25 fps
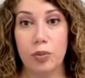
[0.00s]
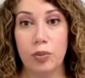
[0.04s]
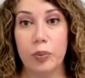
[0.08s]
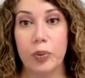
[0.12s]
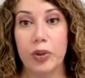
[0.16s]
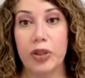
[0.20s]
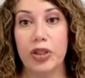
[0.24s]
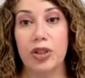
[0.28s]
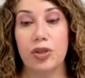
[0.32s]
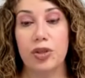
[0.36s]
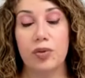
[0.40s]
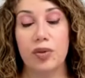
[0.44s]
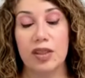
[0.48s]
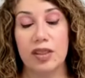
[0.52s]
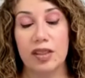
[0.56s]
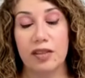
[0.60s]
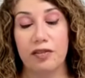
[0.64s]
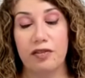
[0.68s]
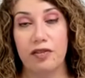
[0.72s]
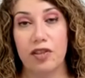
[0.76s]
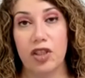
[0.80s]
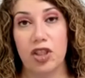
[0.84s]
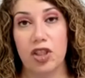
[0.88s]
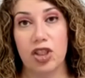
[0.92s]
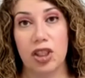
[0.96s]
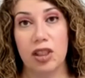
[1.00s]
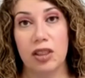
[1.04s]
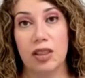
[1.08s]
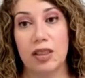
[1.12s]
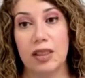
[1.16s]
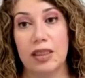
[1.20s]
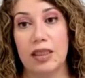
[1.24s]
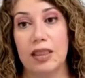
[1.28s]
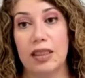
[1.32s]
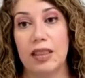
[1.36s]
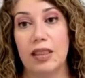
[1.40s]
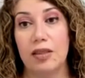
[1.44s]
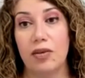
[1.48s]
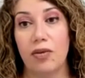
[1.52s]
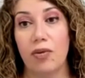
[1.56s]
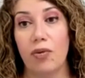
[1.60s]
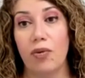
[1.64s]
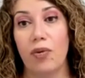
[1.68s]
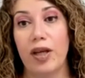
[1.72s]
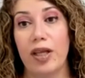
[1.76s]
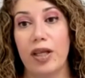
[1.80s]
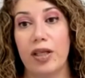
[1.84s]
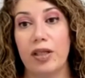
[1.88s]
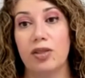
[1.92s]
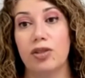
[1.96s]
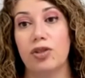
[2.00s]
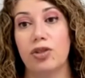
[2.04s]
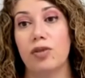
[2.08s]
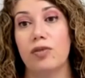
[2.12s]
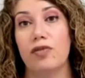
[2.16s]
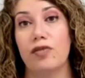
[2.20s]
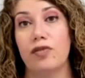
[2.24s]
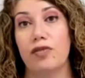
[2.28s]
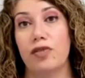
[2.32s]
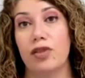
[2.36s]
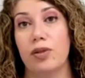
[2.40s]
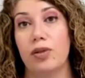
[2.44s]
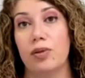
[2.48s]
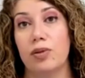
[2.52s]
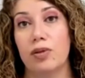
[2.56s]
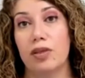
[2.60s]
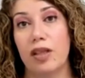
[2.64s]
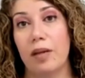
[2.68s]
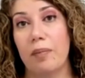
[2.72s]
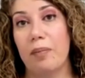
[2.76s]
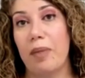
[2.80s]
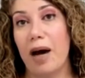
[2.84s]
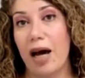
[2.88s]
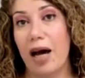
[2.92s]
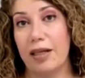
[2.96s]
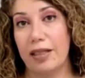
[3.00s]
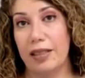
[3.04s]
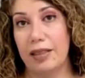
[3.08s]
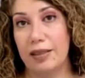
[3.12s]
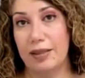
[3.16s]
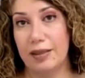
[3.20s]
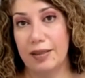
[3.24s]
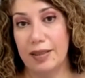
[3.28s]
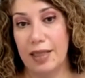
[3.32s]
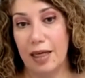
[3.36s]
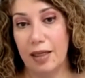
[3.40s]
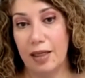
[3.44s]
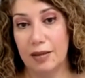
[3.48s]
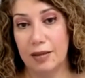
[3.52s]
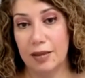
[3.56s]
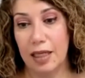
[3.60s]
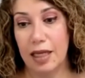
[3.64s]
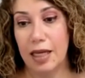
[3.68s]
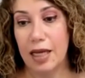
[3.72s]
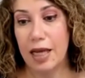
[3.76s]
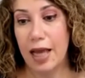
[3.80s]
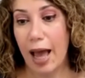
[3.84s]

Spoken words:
to produce sufficient T3 to fuel the body's cells.